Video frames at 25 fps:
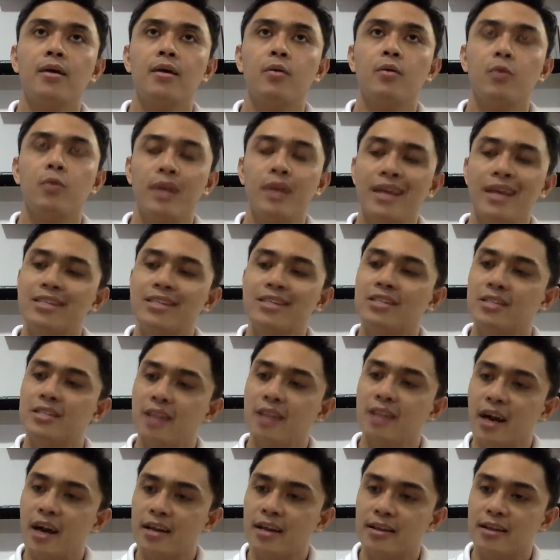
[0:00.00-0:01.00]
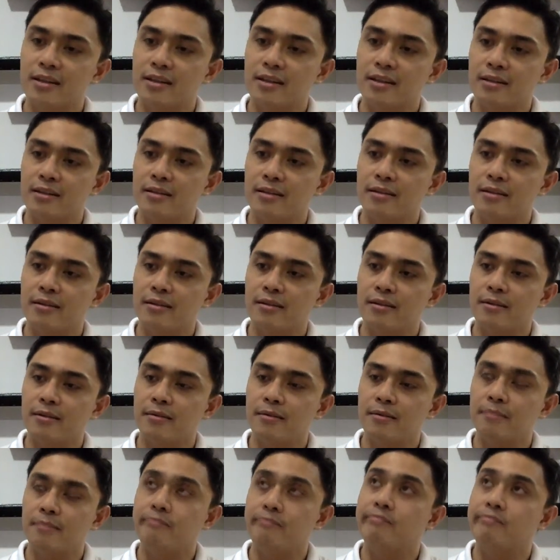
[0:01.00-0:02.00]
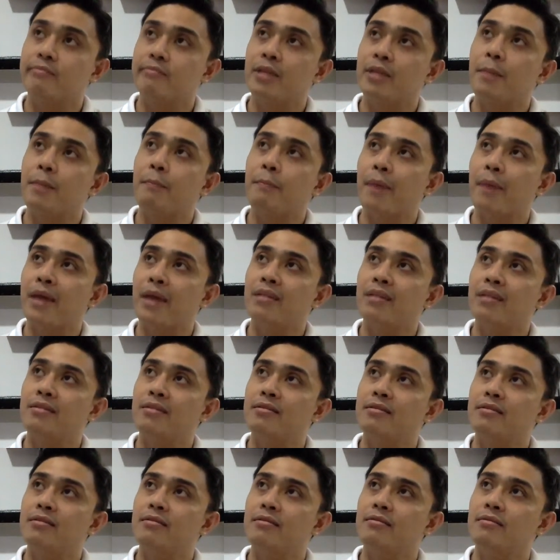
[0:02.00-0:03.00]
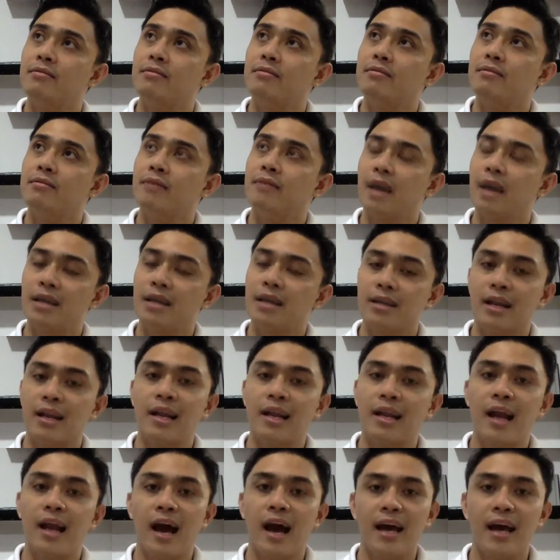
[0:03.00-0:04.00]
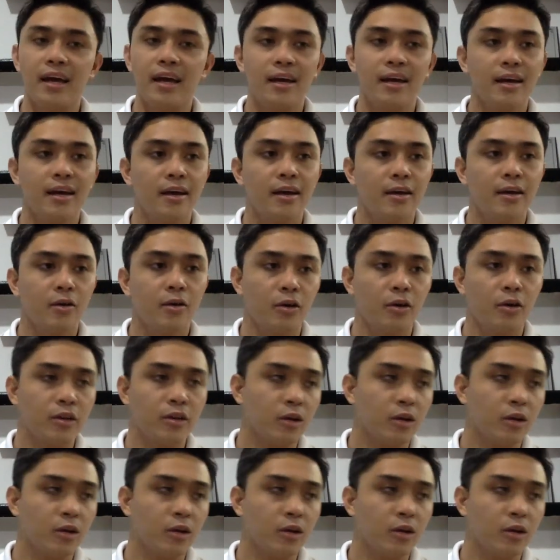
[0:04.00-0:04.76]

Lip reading: let's not depend and rely on the